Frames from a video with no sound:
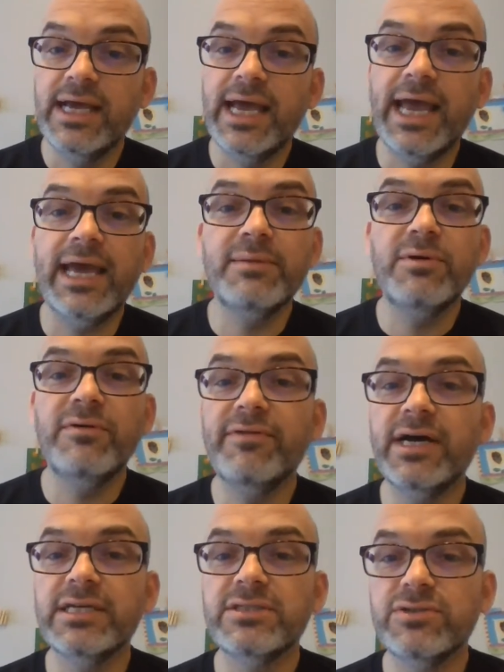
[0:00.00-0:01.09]
Animal
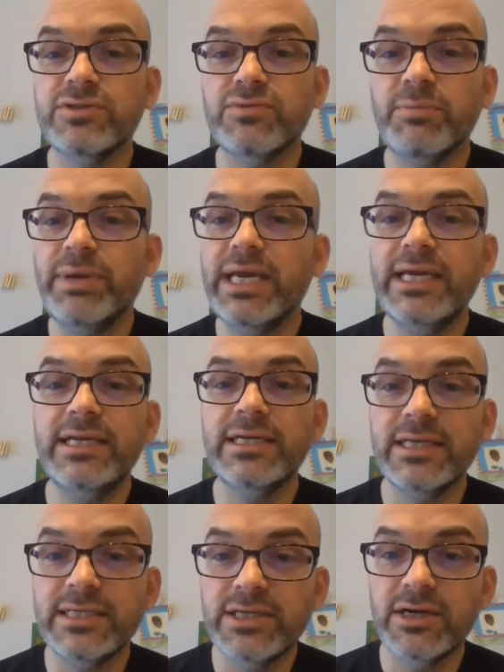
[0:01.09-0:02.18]
fossils
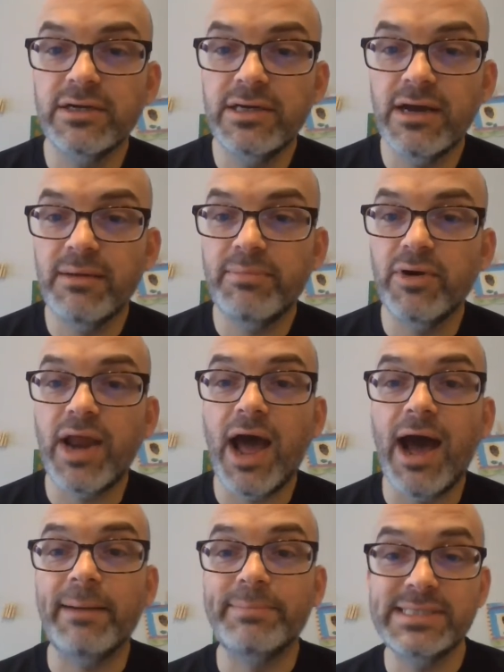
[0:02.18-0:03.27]
repeatedly turned up on
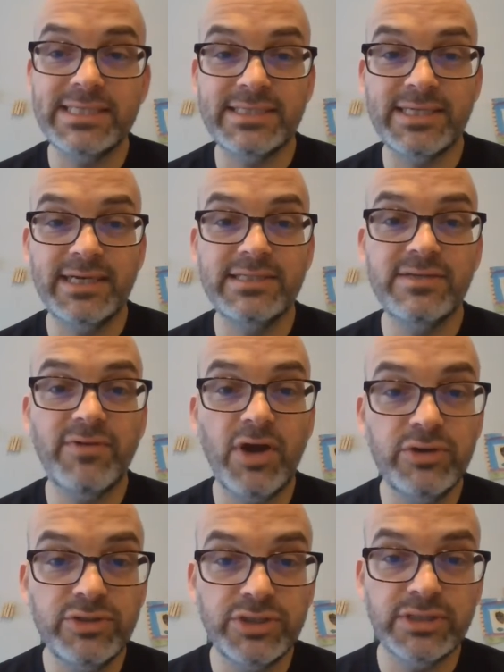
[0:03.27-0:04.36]
opposite sides of
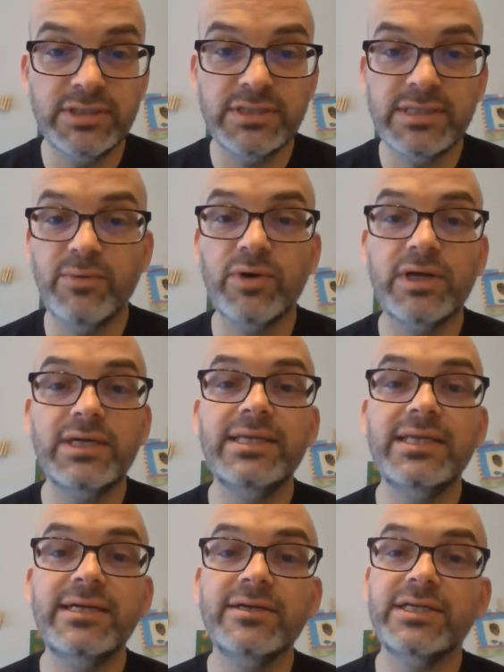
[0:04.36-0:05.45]
oceans that were
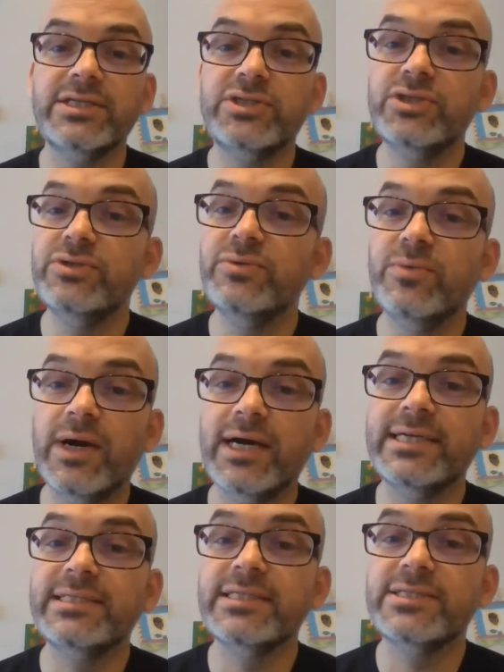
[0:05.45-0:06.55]
clearly too
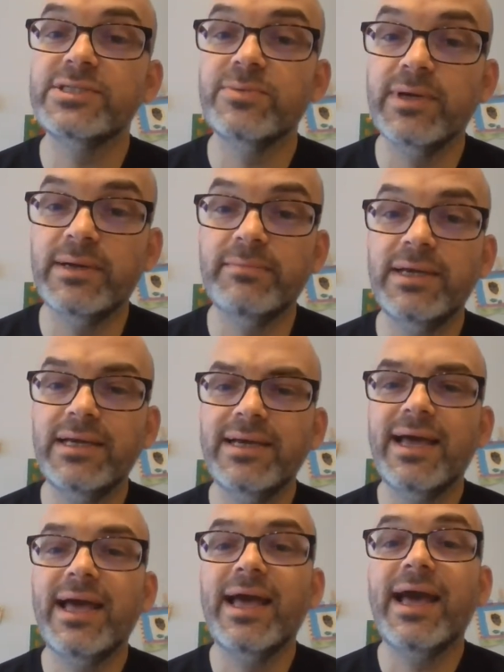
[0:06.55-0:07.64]
wide to swim.
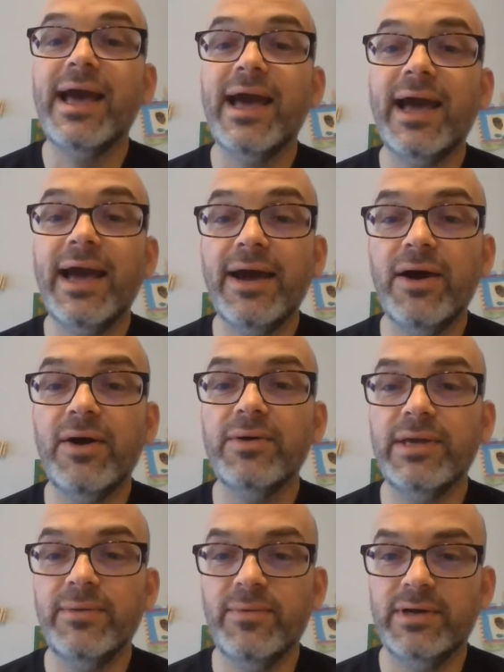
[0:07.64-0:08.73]
How,
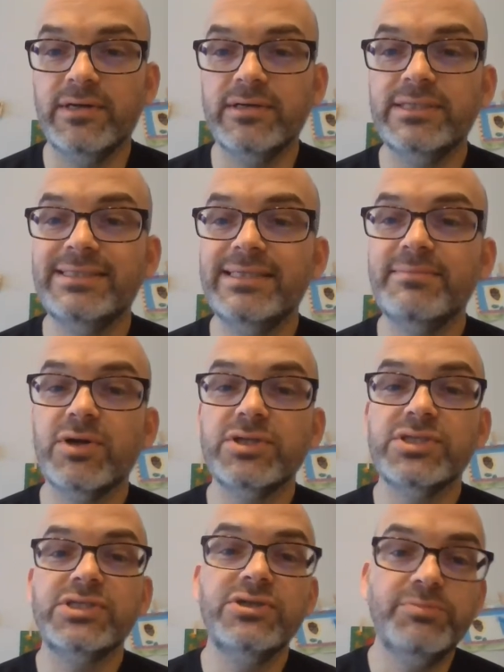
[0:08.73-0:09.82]
he wondered, did
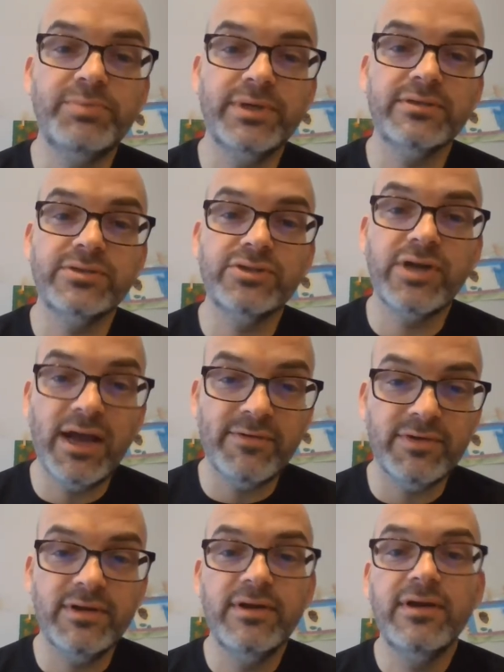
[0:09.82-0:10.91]
marsupials
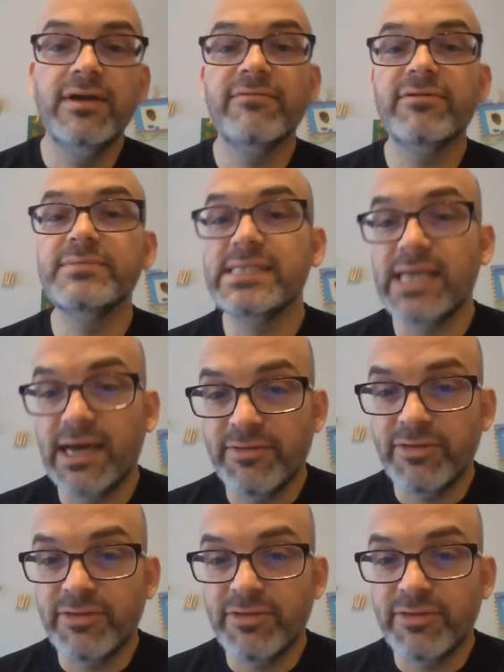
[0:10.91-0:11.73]
travel from South